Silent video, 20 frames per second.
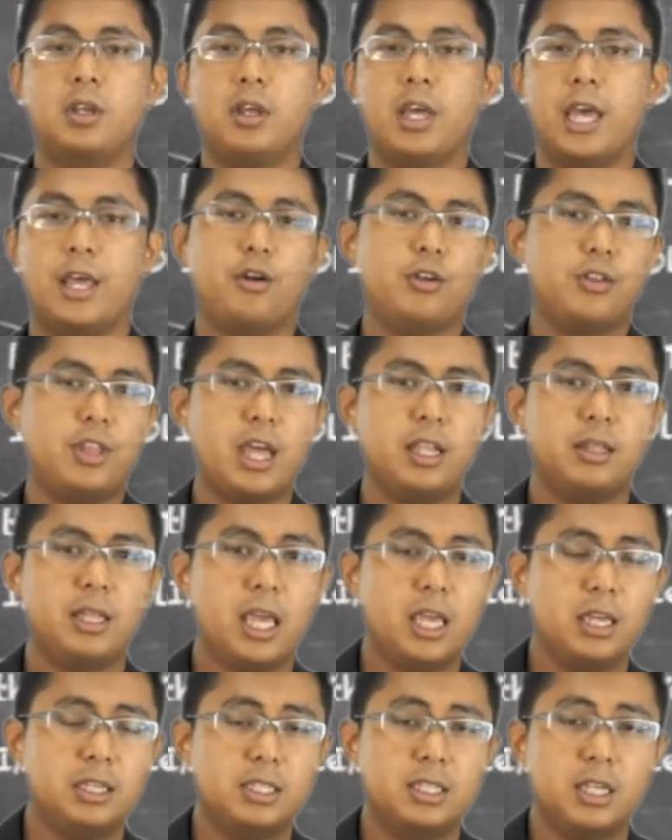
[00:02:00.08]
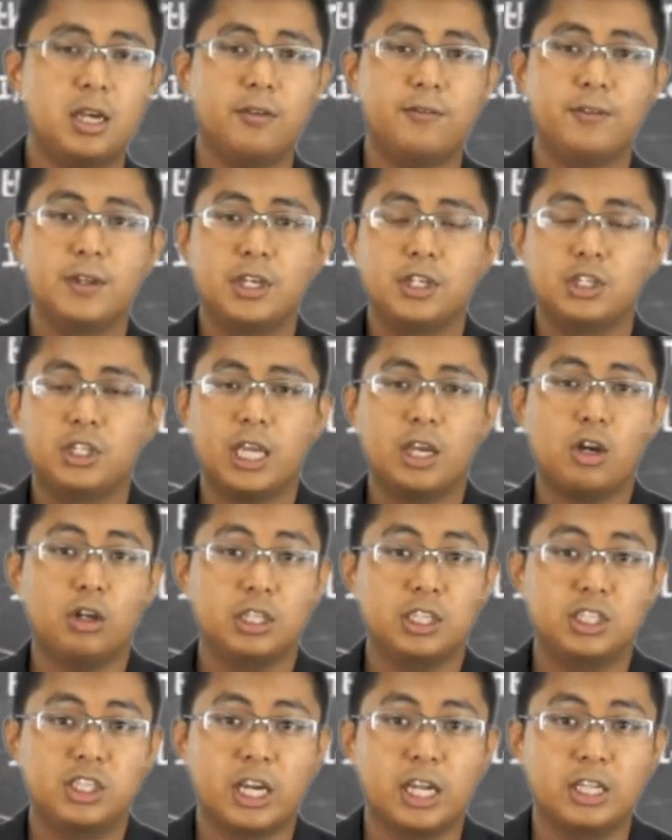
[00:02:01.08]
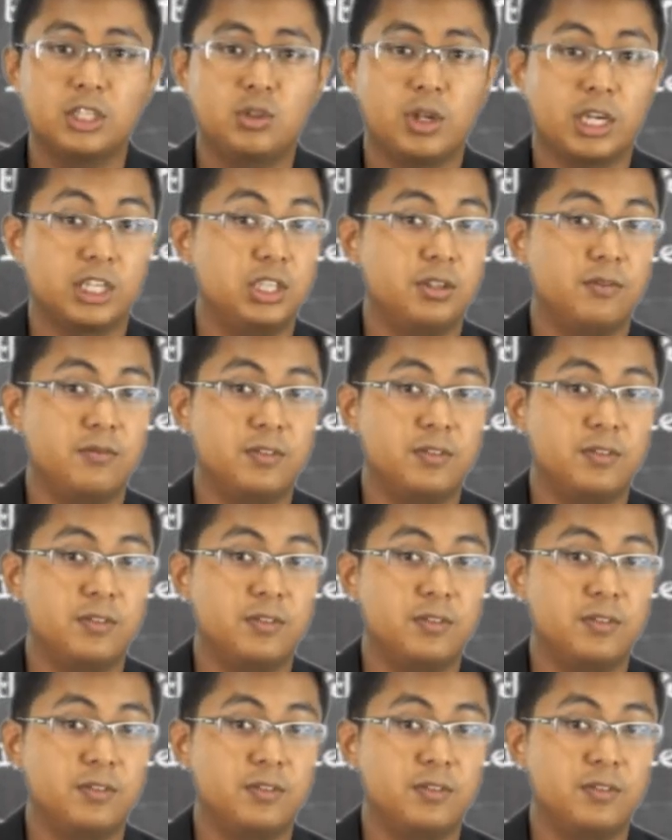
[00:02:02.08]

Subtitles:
And on that day itself, they got the chance to actually